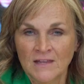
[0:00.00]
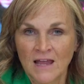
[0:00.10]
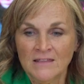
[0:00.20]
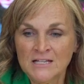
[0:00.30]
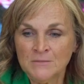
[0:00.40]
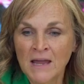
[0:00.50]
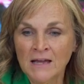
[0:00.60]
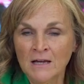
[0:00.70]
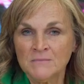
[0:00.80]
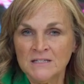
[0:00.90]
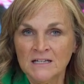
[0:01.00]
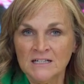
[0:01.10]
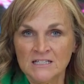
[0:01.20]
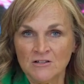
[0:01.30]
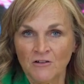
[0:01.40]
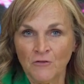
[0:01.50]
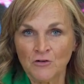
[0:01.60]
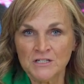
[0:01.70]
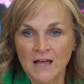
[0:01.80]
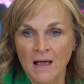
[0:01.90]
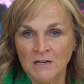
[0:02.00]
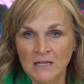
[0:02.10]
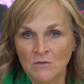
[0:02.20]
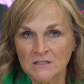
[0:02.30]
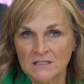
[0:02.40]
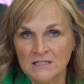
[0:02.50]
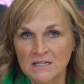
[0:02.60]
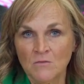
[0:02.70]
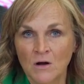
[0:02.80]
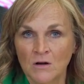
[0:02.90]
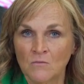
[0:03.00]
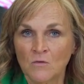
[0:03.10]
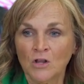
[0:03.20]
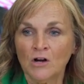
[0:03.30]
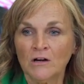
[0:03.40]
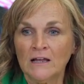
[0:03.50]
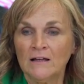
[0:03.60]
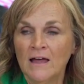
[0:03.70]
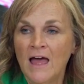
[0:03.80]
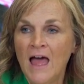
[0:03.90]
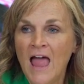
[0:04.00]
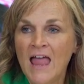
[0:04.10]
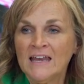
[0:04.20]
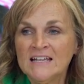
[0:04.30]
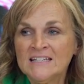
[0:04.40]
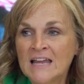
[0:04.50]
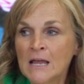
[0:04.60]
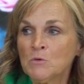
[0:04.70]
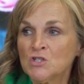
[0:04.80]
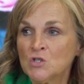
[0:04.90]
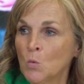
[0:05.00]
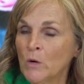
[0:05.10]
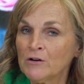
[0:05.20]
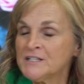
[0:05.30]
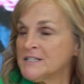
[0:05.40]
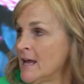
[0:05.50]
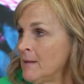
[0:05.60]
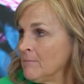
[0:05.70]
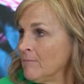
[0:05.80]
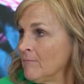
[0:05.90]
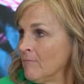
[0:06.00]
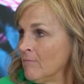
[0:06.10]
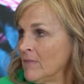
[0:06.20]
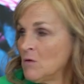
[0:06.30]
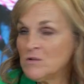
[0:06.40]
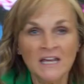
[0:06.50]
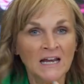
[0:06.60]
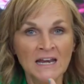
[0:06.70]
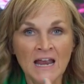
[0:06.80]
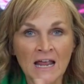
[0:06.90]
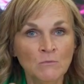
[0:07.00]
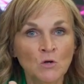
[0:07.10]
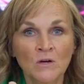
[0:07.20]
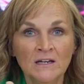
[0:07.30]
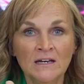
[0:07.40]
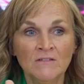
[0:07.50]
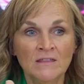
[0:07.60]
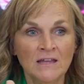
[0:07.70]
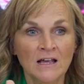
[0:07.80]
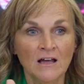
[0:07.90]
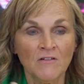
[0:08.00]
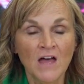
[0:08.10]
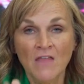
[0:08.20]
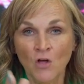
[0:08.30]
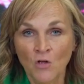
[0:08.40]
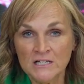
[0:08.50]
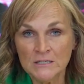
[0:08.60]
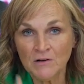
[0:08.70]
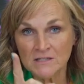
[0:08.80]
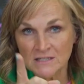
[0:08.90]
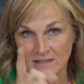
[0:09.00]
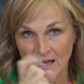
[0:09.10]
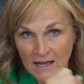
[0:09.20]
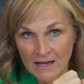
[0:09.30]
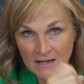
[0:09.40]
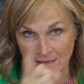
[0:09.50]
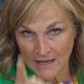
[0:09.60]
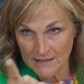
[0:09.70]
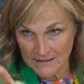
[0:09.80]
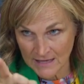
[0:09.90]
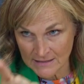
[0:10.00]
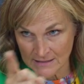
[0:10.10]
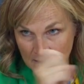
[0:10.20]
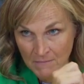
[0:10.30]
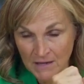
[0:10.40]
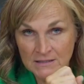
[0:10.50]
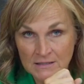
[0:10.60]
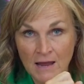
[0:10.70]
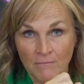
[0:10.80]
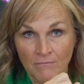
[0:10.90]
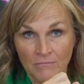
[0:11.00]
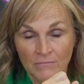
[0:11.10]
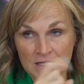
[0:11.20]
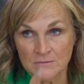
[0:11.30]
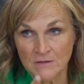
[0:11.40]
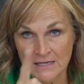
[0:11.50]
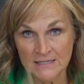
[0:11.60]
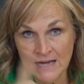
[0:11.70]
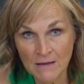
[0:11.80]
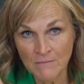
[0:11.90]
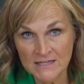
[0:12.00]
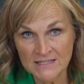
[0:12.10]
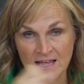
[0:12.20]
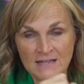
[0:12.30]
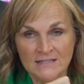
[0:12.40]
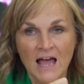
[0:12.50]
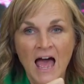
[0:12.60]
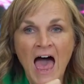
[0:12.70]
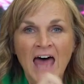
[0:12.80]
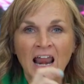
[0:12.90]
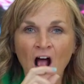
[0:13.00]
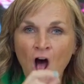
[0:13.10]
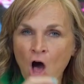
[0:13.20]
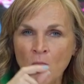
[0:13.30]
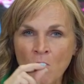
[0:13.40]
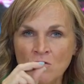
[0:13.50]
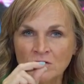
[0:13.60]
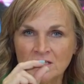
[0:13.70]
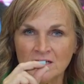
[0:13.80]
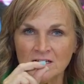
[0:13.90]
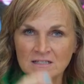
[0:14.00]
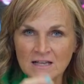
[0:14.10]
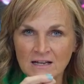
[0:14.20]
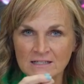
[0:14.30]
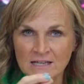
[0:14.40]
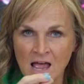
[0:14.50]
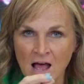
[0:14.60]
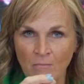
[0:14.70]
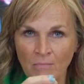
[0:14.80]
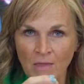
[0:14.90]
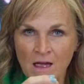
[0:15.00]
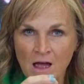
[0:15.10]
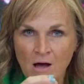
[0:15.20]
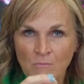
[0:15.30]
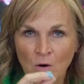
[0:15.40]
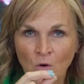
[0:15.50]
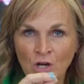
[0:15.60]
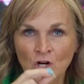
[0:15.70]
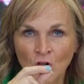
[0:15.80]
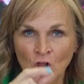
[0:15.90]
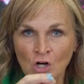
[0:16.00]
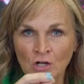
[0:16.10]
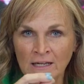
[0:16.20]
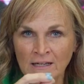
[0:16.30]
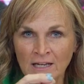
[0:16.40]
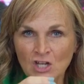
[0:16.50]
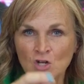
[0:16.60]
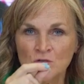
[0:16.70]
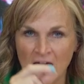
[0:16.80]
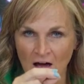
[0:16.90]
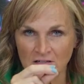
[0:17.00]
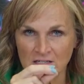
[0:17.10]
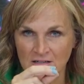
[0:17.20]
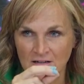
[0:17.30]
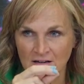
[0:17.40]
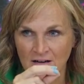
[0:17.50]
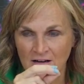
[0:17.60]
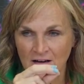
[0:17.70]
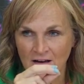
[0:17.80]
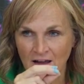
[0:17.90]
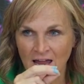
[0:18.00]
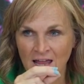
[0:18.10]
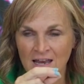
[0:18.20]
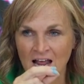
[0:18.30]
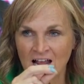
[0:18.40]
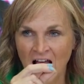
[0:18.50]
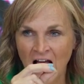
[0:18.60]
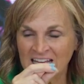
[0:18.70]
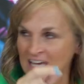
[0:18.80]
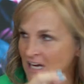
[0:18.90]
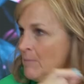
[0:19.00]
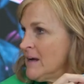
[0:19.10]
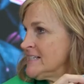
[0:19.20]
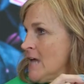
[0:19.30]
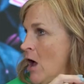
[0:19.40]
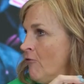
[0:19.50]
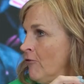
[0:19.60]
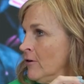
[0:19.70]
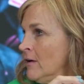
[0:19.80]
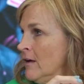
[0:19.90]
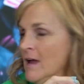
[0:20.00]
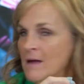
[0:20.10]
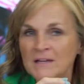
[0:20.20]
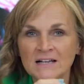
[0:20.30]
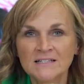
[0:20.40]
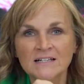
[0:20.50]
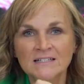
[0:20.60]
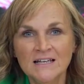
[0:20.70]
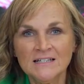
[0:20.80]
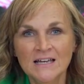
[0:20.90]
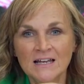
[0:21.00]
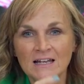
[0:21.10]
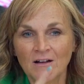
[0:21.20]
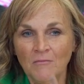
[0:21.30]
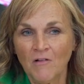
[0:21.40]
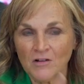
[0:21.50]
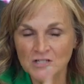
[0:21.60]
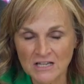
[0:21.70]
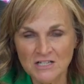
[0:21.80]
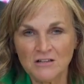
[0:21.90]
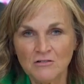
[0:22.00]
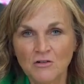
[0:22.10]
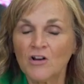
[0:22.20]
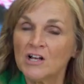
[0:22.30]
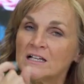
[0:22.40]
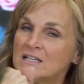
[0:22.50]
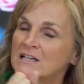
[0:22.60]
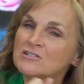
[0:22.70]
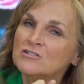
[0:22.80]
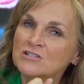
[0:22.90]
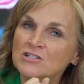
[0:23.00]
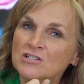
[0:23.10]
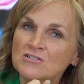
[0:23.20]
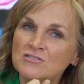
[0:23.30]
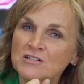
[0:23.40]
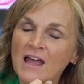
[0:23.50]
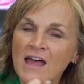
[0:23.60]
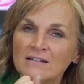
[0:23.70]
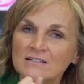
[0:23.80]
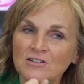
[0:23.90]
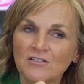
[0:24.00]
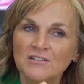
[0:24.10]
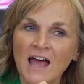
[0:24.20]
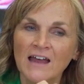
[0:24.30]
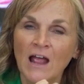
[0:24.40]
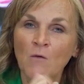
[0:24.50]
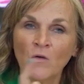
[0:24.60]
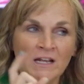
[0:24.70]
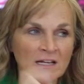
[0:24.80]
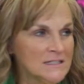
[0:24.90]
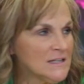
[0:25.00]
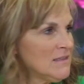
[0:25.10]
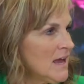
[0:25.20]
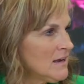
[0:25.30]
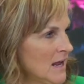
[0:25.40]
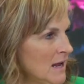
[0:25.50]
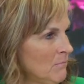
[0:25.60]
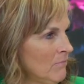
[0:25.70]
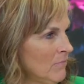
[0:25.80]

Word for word: And this man comes in, it's their first time, and he wants to see what we're learning. And his name was the weirdest name. It was like a name you wouldn't even think of. The Holy Spirit said that guy, that's that man's name. His name is this. And I almost said it to him. But when you're learning, you doubt. Yep. And I kicked myself because I said to him, said to the little girl, I said, introduce us to your dad, And when he said that name,